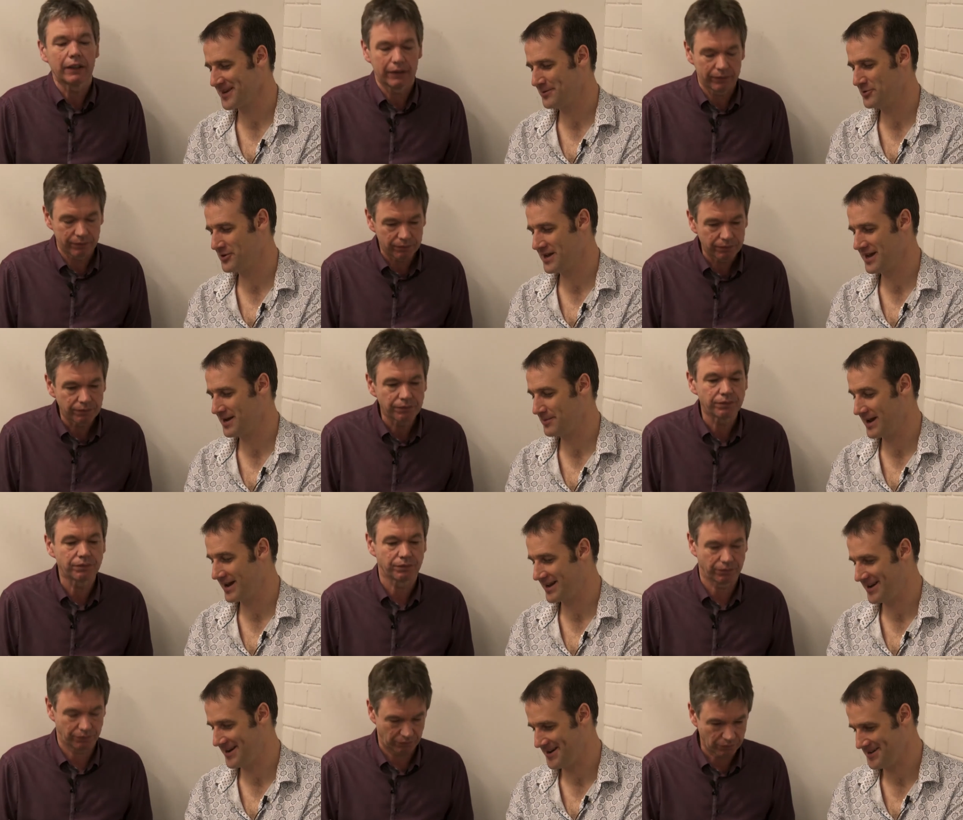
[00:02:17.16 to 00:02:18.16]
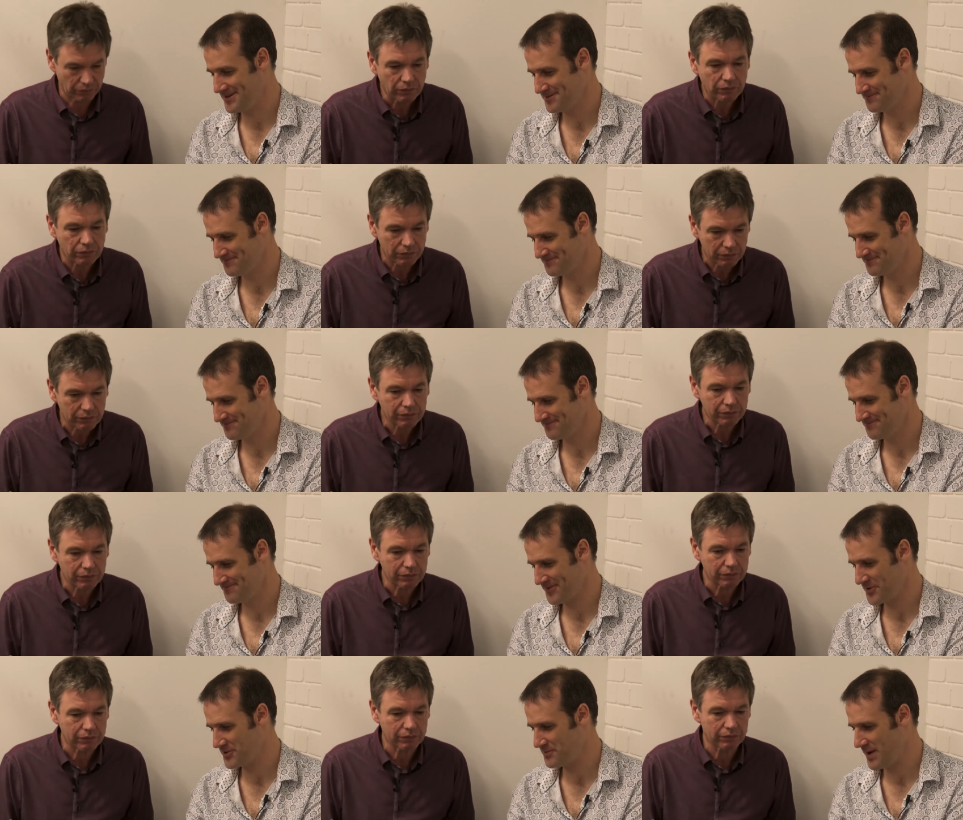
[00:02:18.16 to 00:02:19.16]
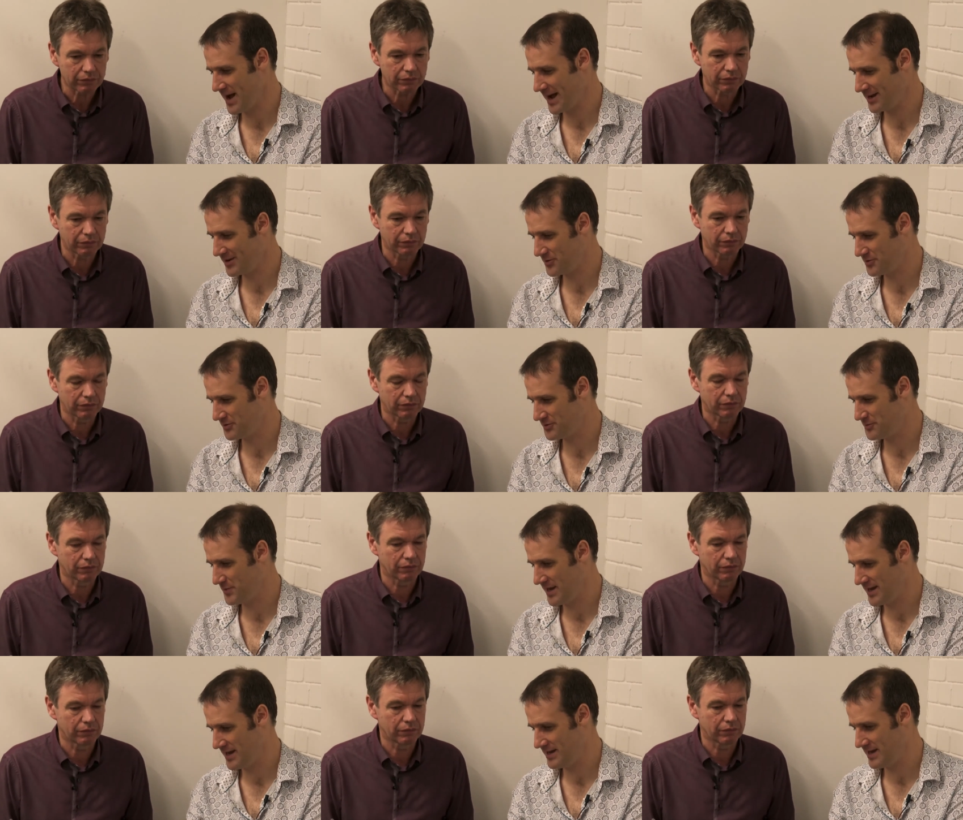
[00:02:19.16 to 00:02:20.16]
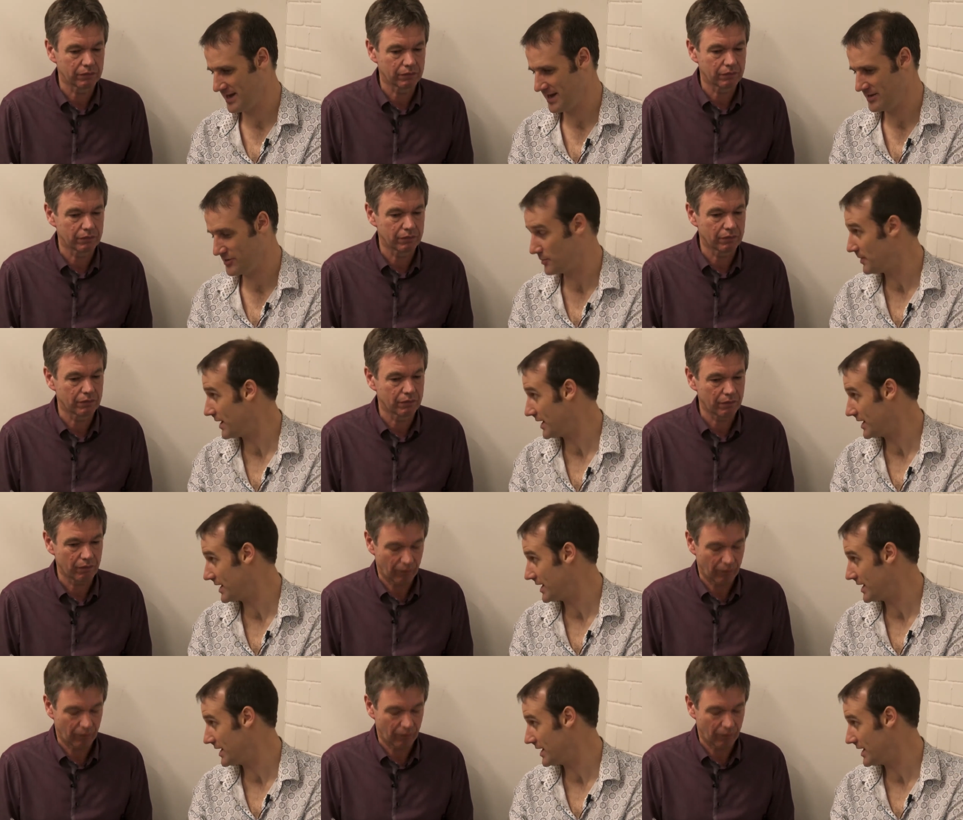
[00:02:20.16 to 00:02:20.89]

Speaker 1: I'm looking at a blank card. On the back could be either a blank